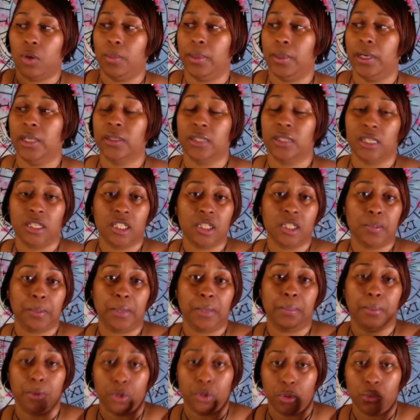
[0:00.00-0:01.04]
But these
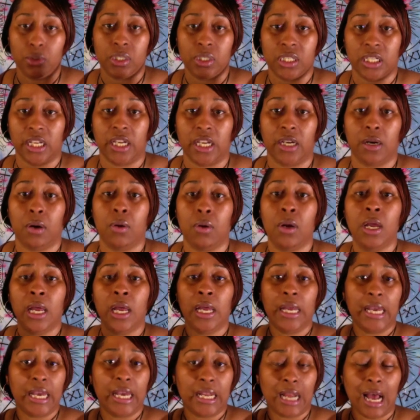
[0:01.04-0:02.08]
people do sell
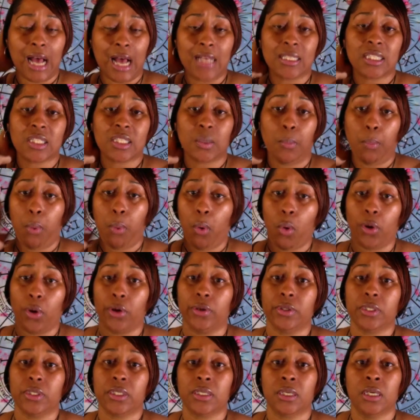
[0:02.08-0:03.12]
and I
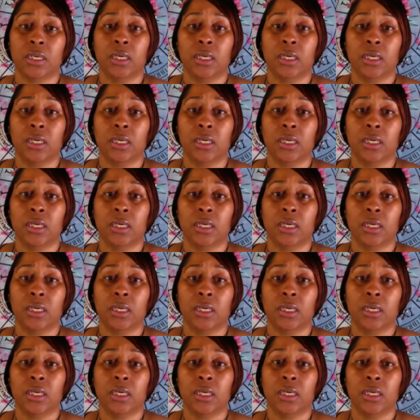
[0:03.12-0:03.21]
support,